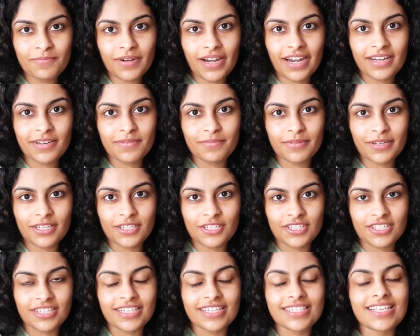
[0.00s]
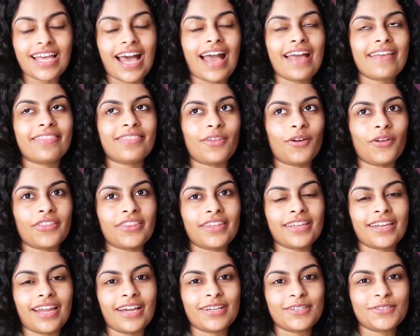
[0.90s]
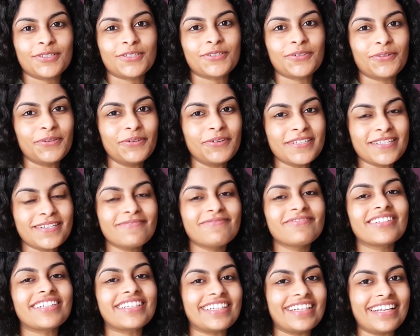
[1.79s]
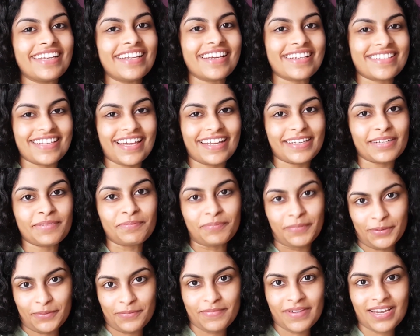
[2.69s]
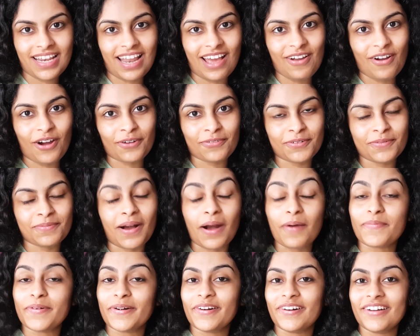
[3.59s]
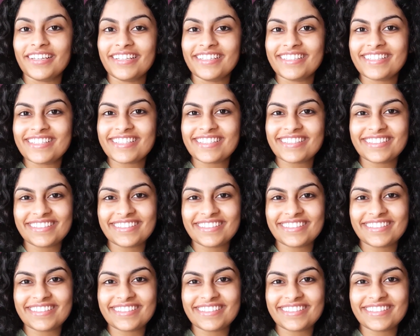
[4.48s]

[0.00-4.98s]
Pride and Prejudice, I thought that I should show you some really exciting book mail I got from HarperCollins.